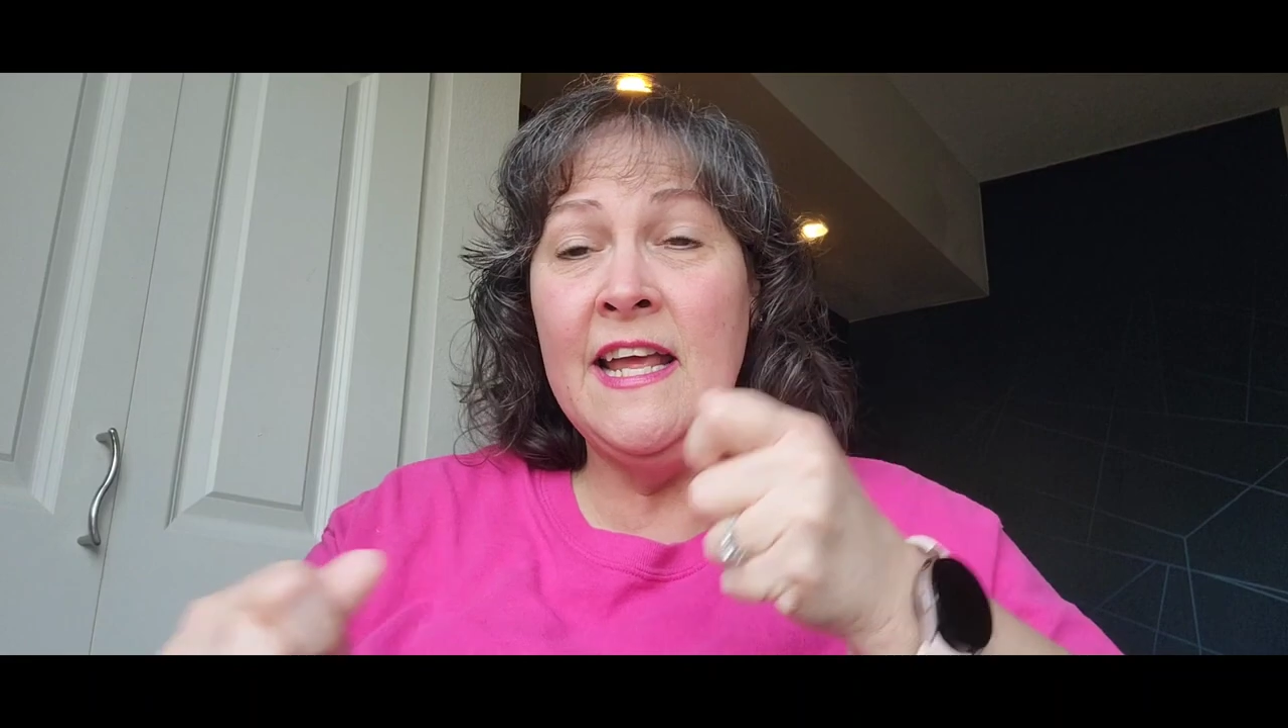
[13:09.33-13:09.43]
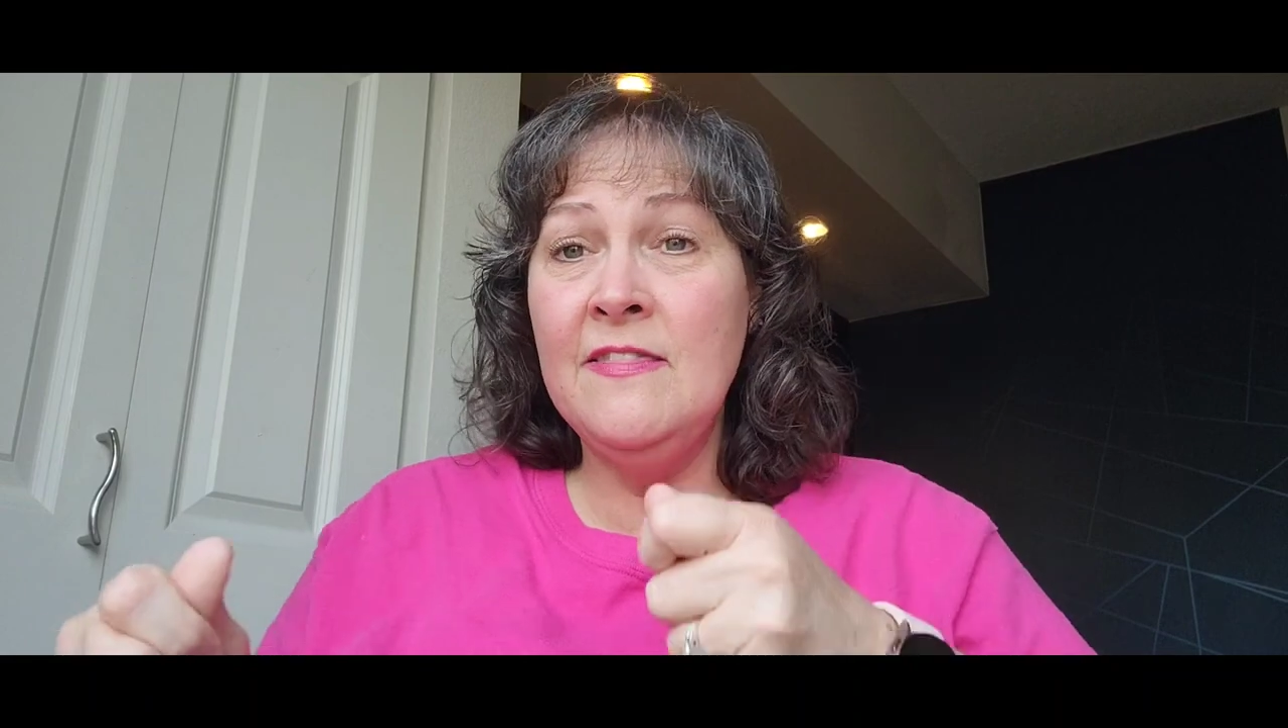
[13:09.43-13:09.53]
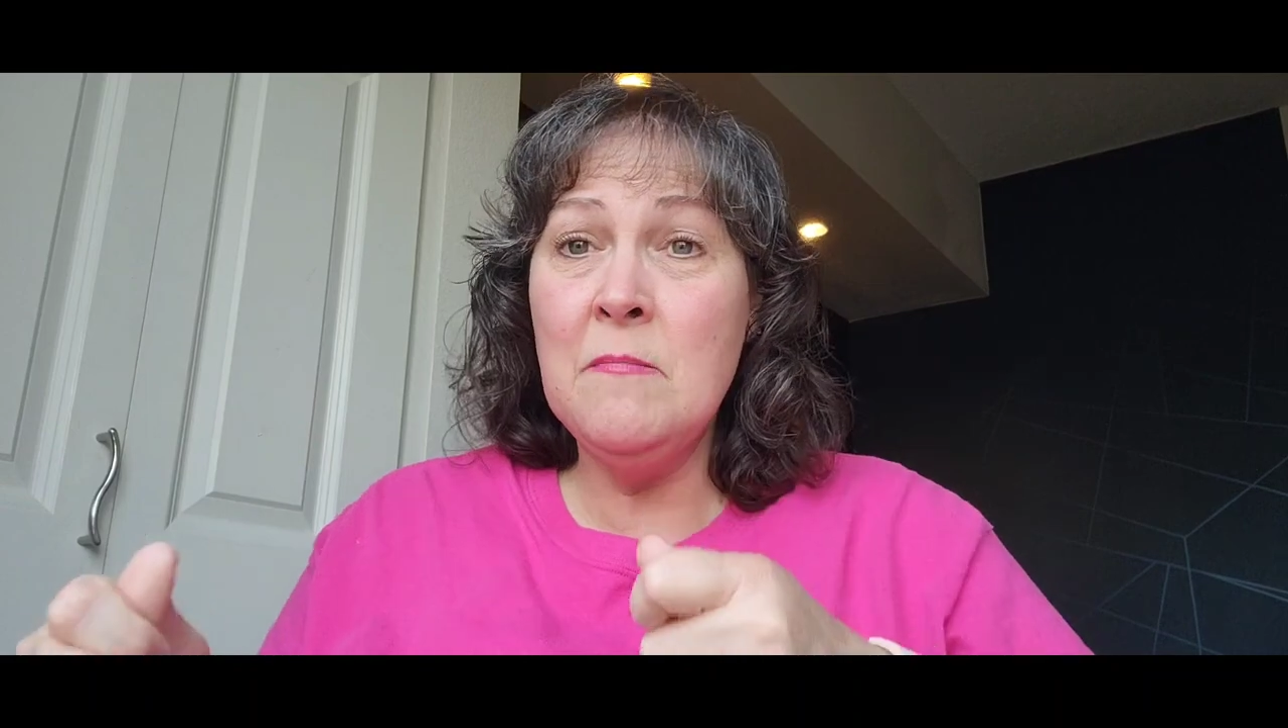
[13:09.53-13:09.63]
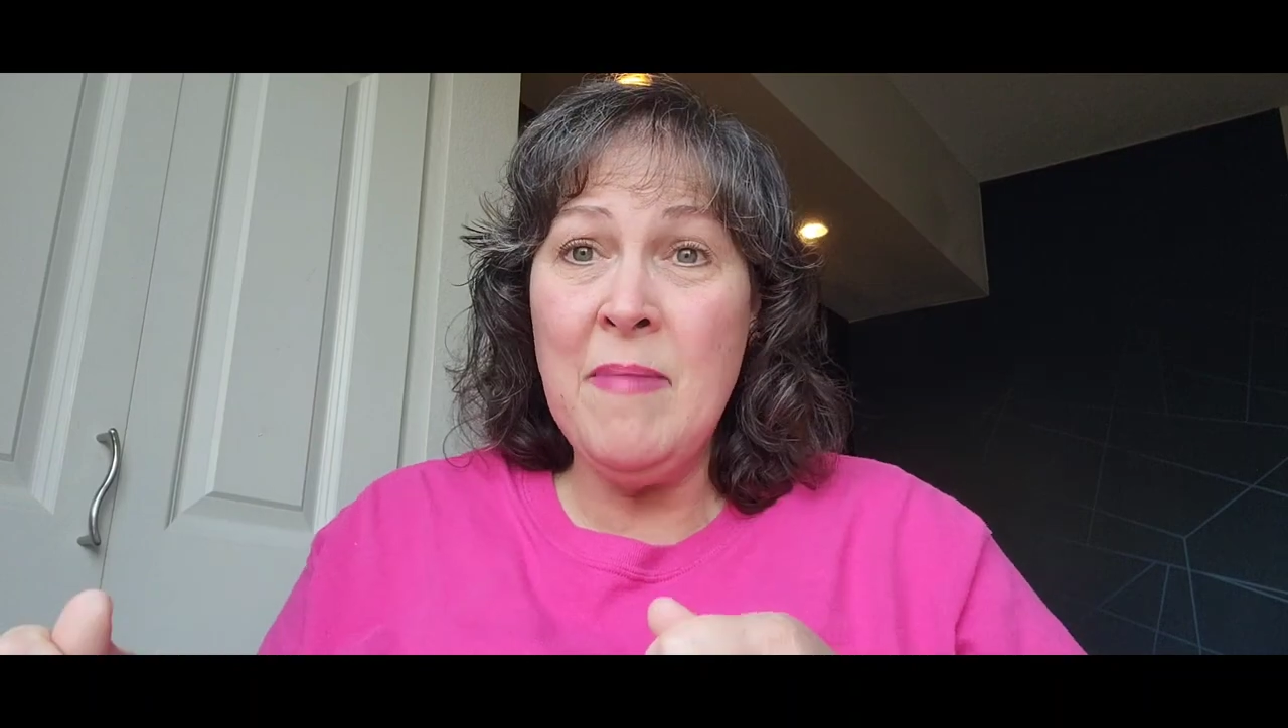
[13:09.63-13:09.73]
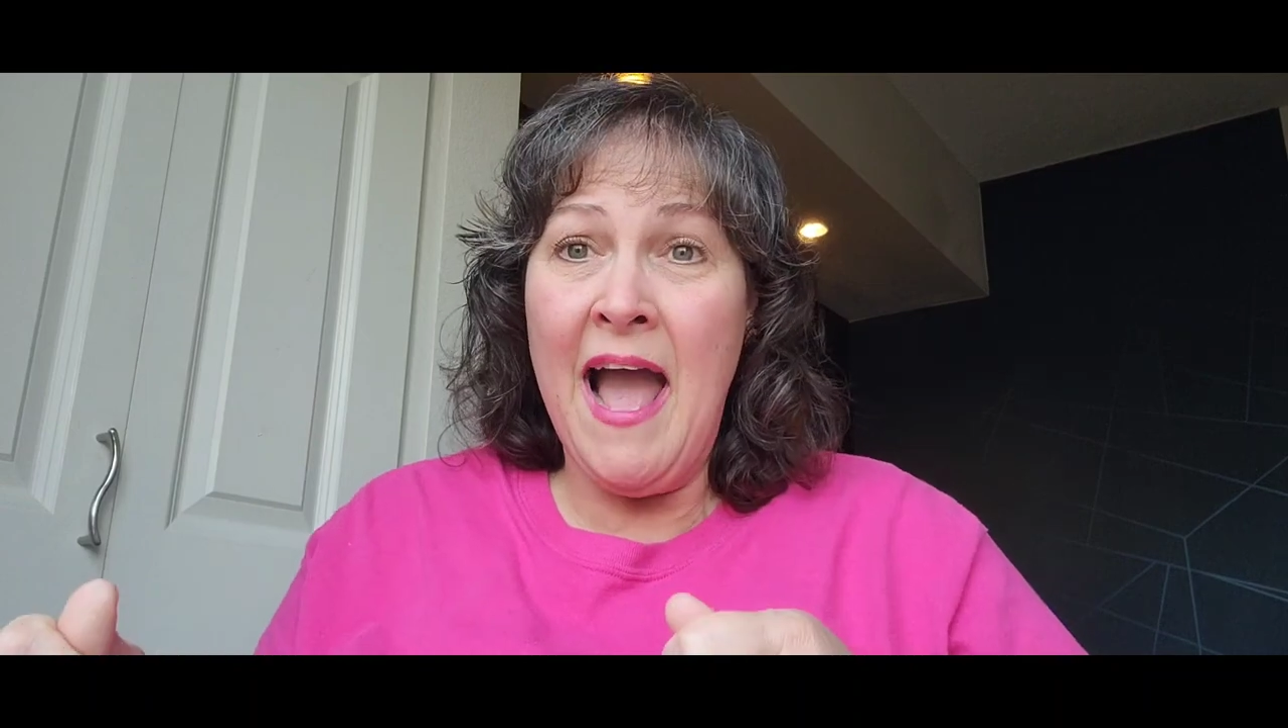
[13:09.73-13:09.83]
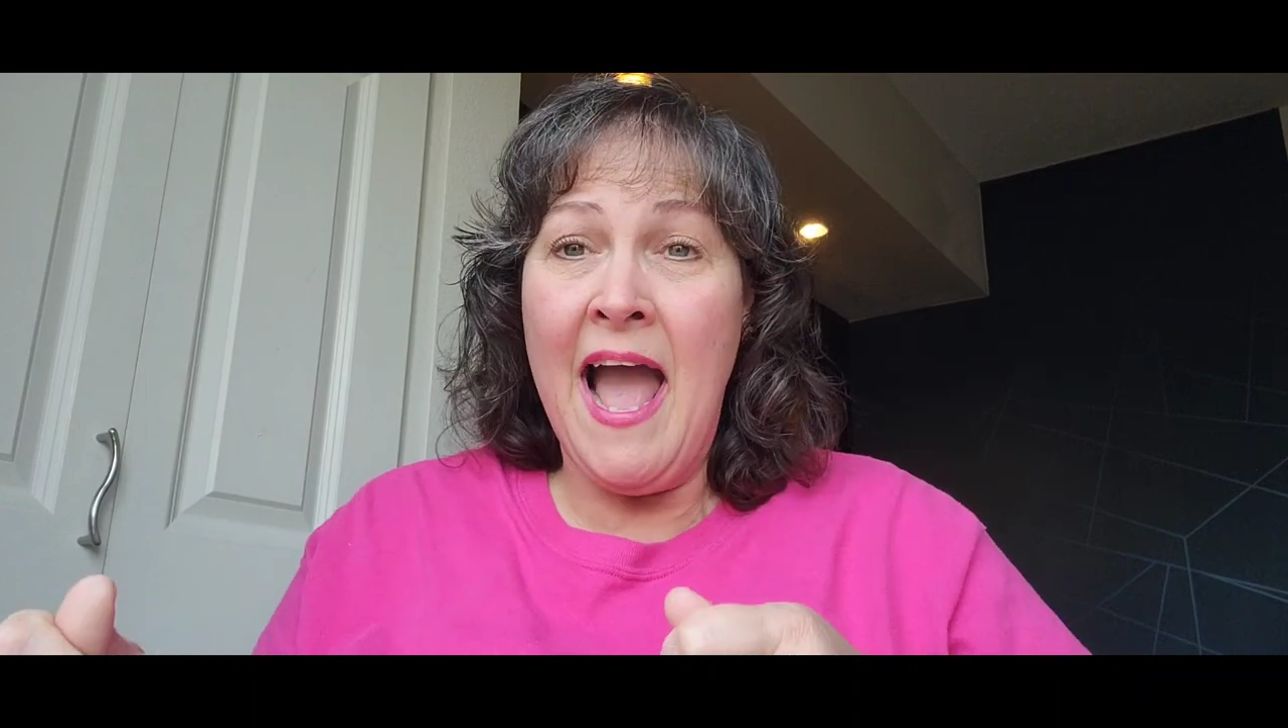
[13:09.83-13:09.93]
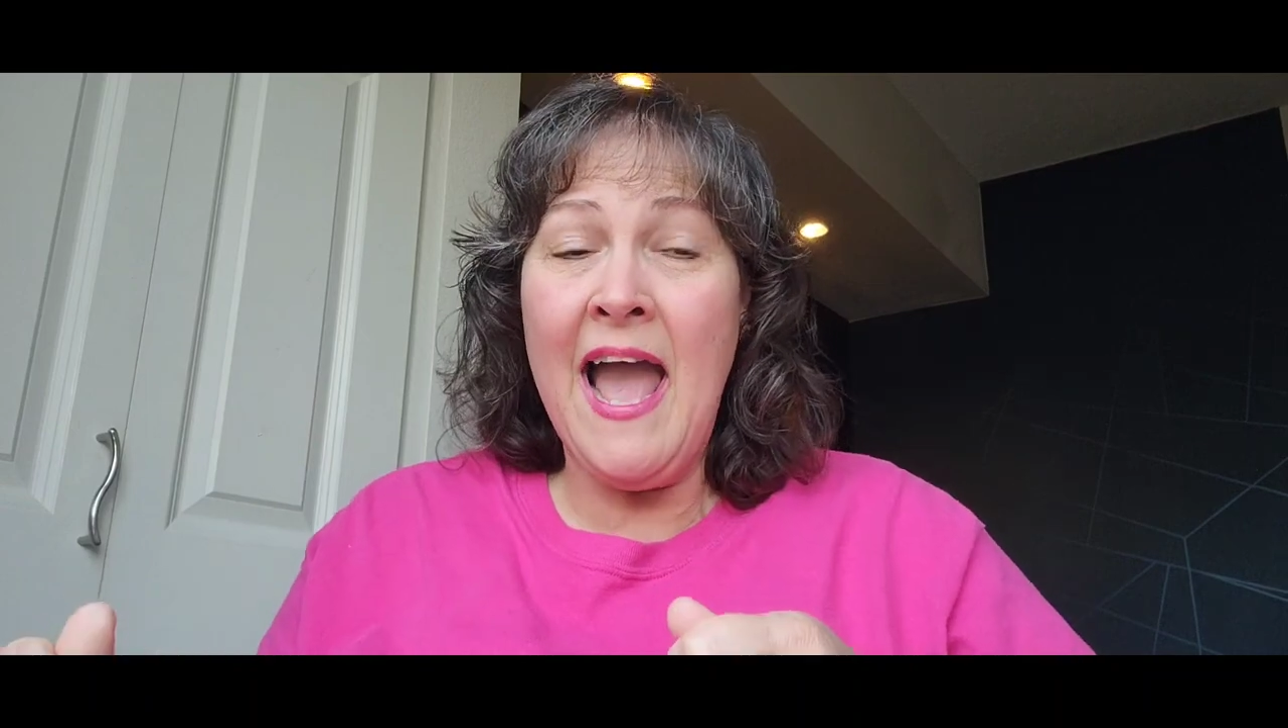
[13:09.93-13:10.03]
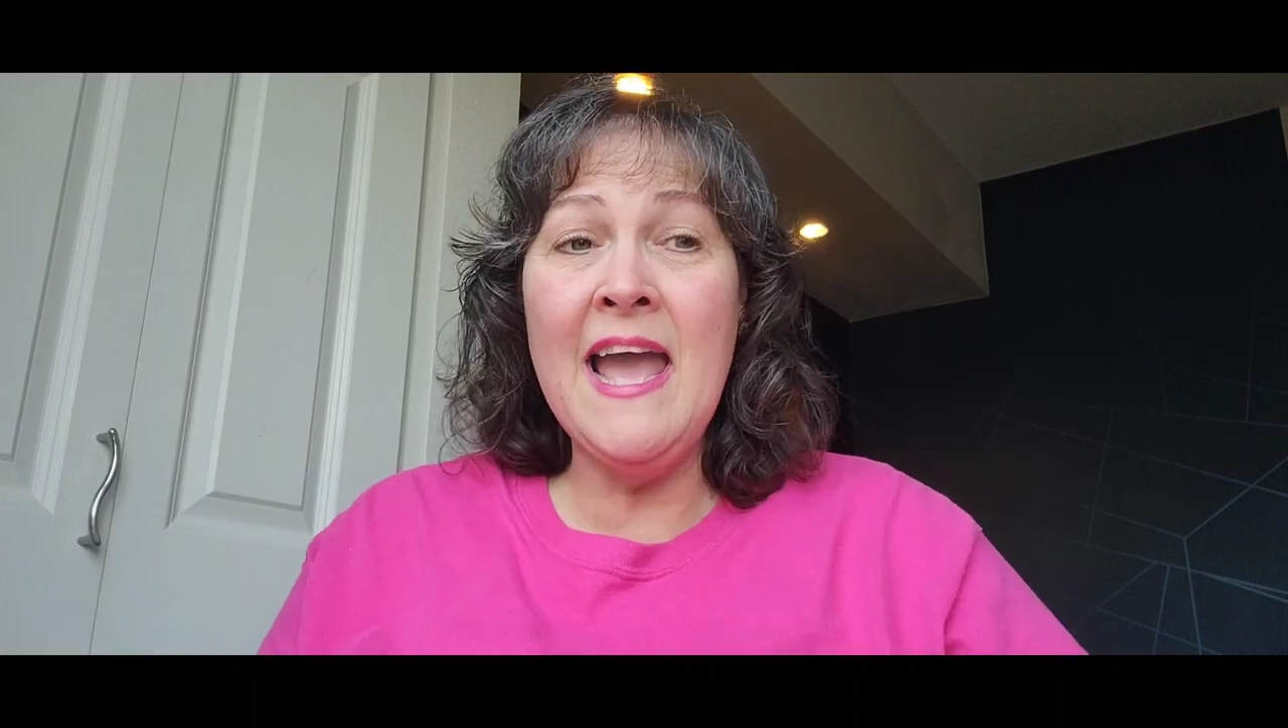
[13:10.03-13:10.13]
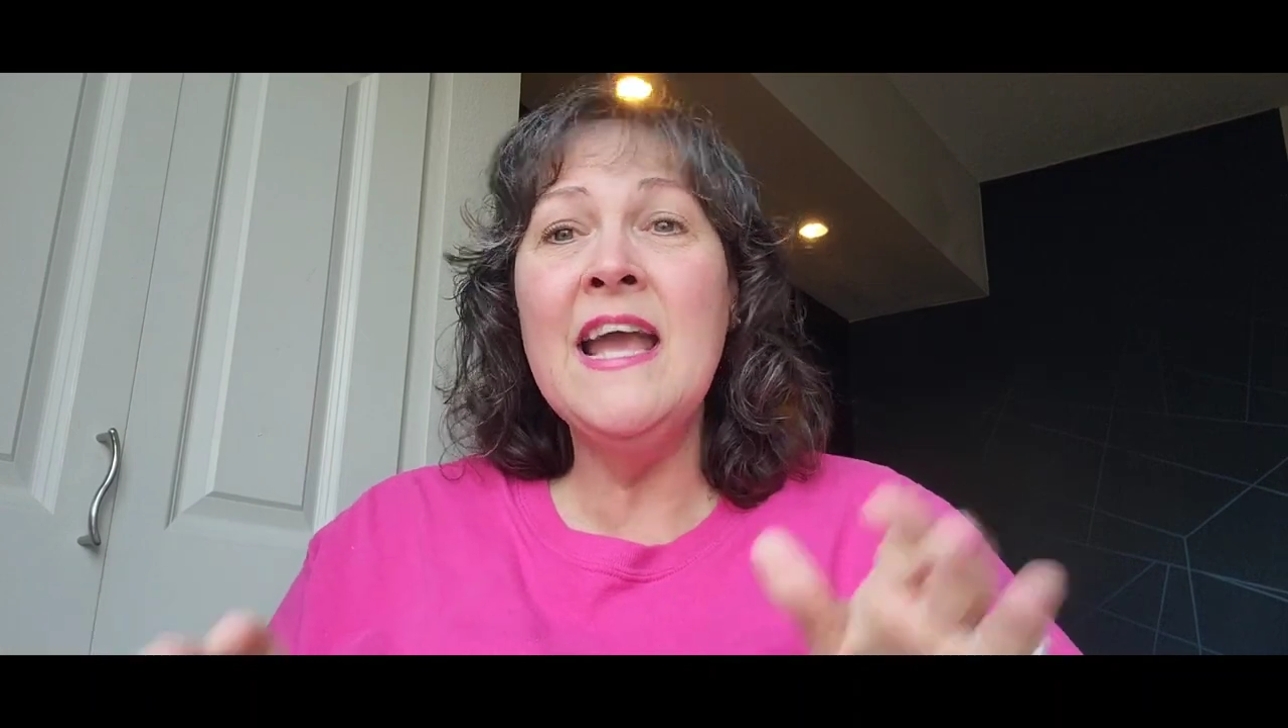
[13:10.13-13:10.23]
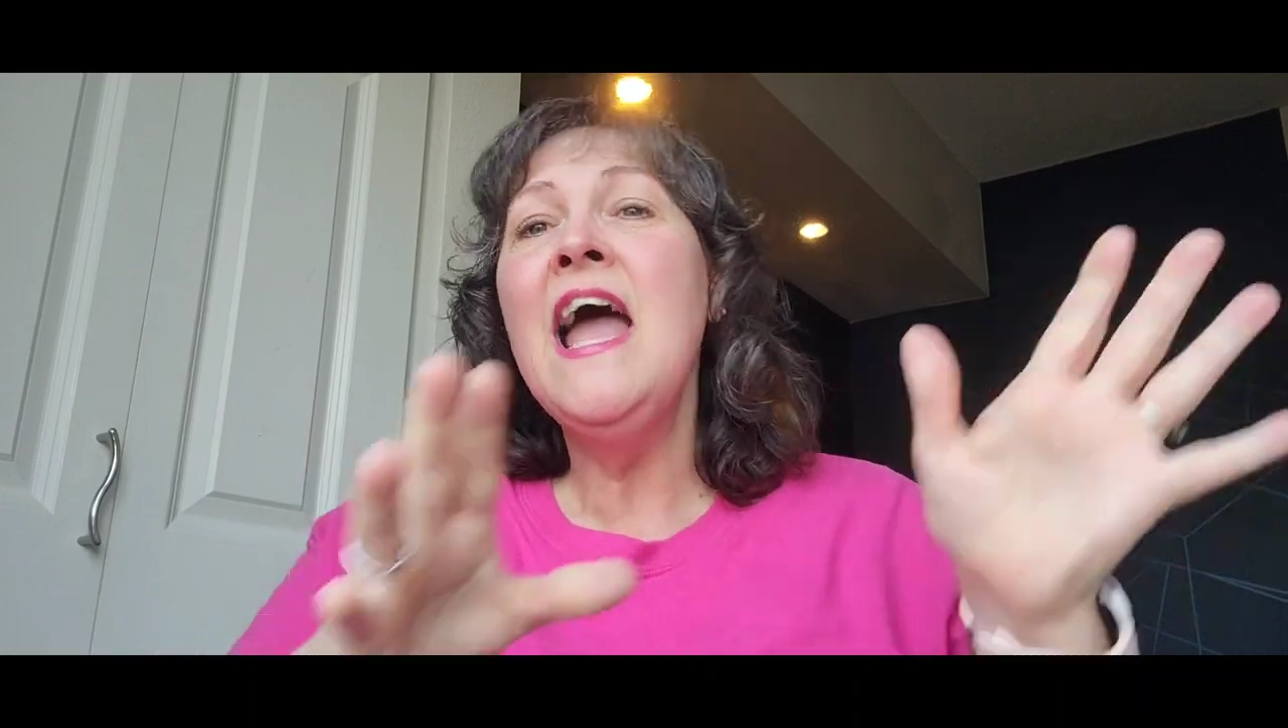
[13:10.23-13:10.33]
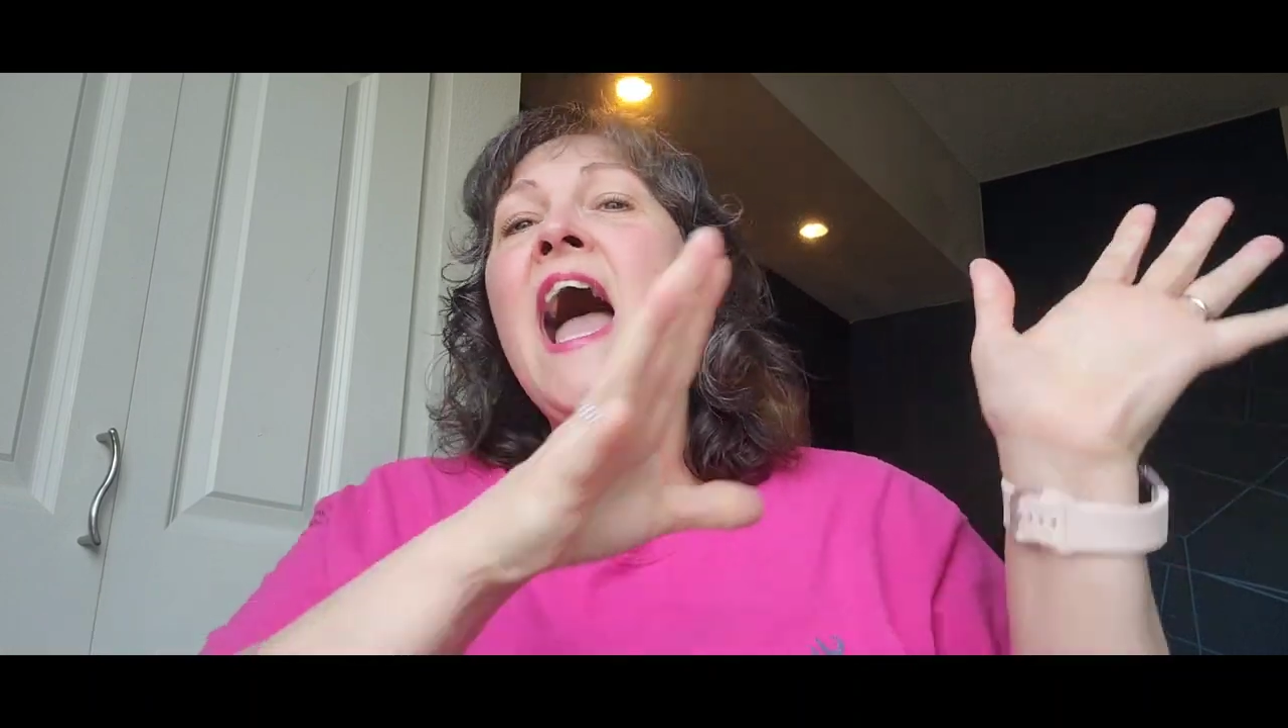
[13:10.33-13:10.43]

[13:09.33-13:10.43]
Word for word: in the bag.